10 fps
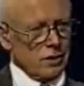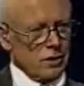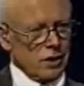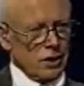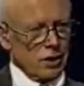
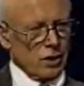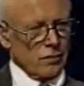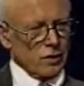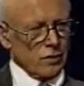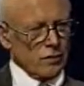the care
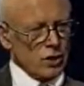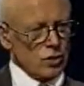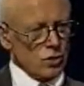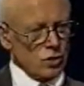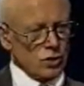of
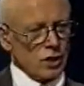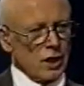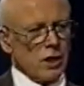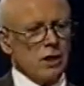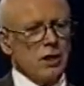individuals.
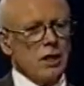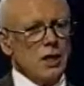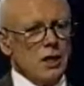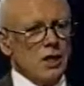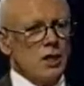And
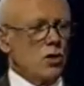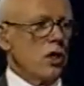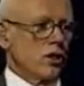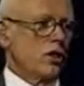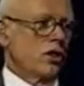these
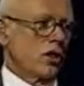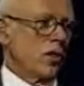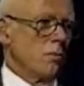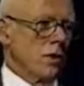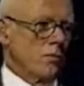questions
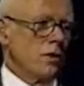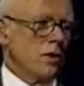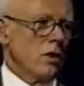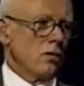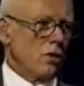come up
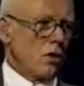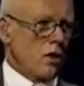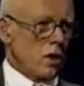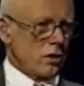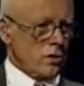for
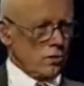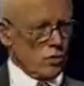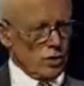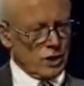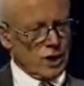all of them.
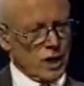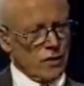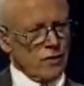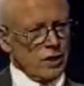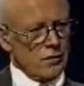With the
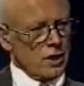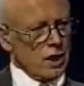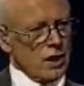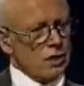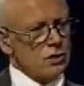advent of
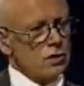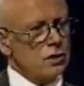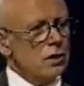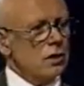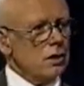AIDS
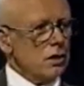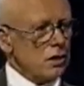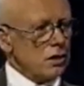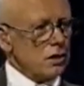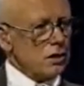
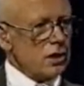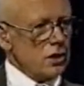10